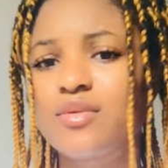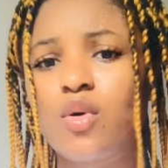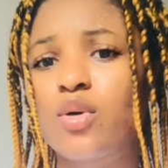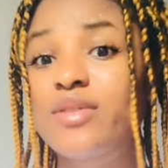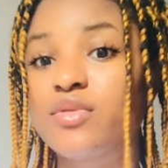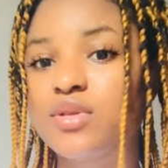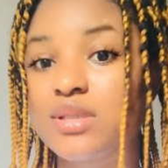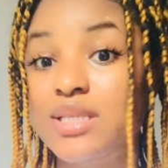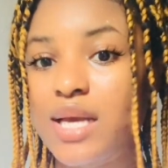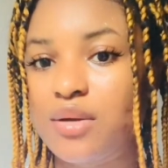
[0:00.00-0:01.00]
or
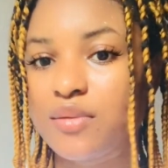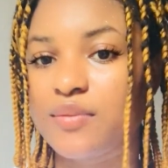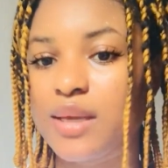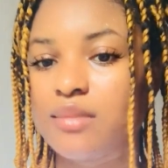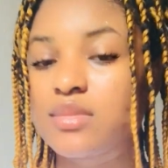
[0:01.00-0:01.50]
even 10 of them.